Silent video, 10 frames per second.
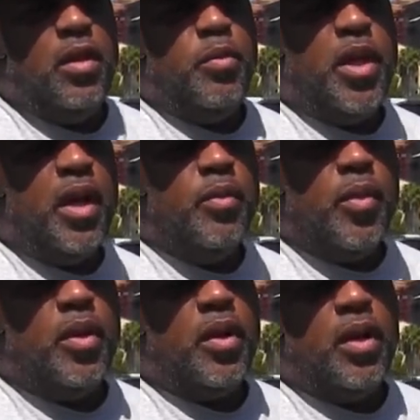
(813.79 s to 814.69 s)

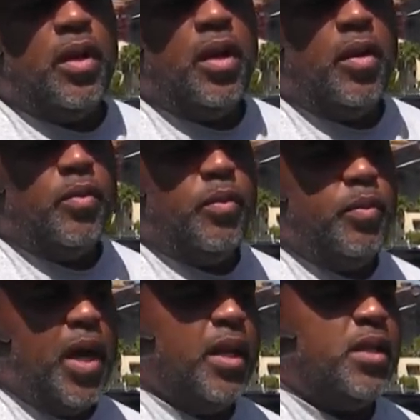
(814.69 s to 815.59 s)
become a
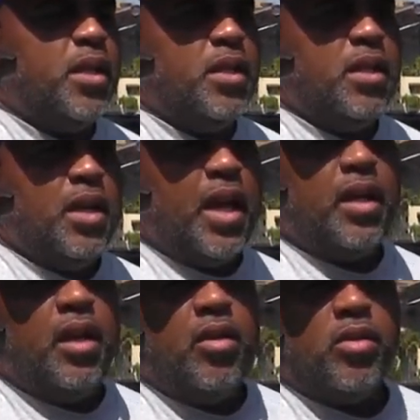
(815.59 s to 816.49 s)
politician that
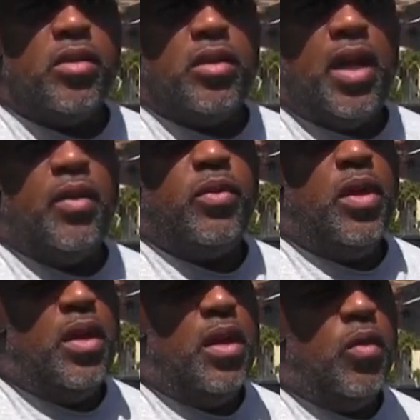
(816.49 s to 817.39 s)
cares, that
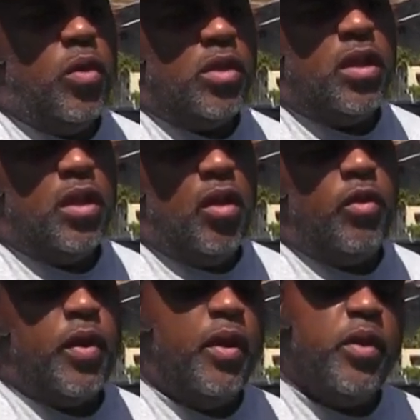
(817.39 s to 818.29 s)
wants to
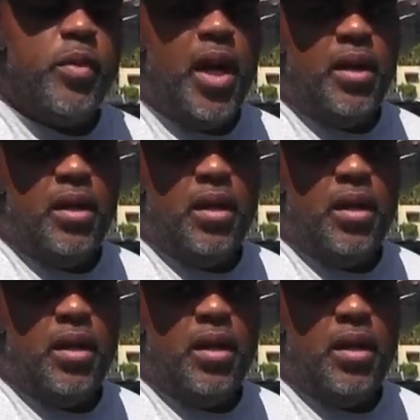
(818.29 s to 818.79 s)
engulf everybody.